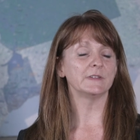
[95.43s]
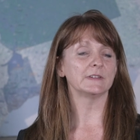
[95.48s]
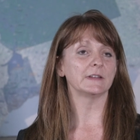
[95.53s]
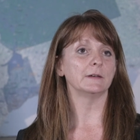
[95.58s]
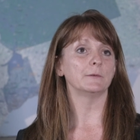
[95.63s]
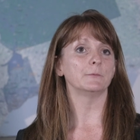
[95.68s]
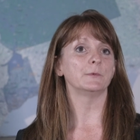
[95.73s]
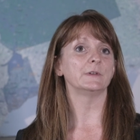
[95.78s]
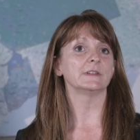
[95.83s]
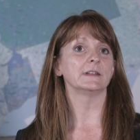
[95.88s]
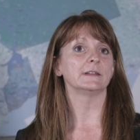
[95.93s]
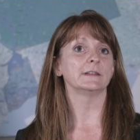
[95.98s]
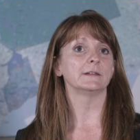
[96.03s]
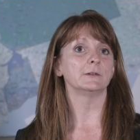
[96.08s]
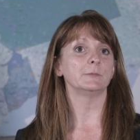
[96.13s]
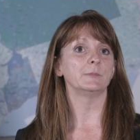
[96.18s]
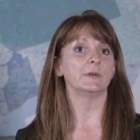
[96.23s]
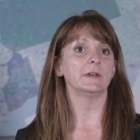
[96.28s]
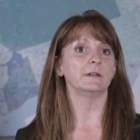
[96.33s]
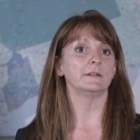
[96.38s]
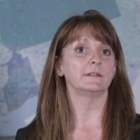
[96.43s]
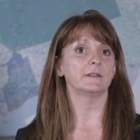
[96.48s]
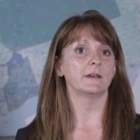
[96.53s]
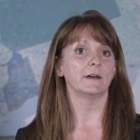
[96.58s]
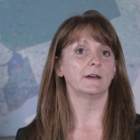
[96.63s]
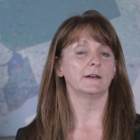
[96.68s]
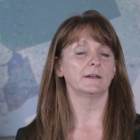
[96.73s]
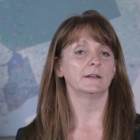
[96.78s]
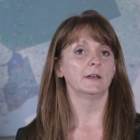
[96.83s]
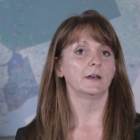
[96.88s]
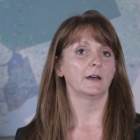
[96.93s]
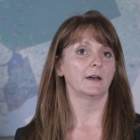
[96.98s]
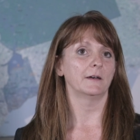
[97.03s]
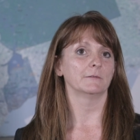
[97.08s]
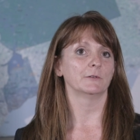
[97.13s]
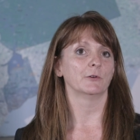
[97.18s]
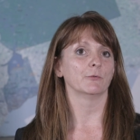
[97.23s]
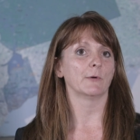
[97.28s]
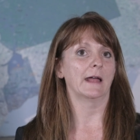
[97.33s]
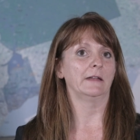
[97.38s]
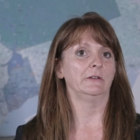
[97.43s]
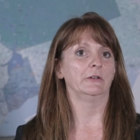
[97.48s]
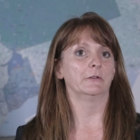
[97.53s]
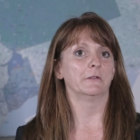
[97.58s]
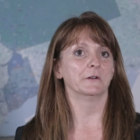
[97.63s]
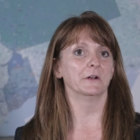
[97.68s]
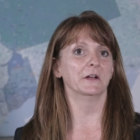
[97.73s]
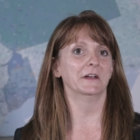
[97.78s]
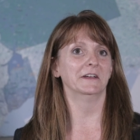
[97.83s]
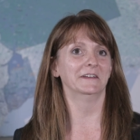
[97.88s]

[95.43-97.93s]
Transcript: was a, was a little bit uh, granular,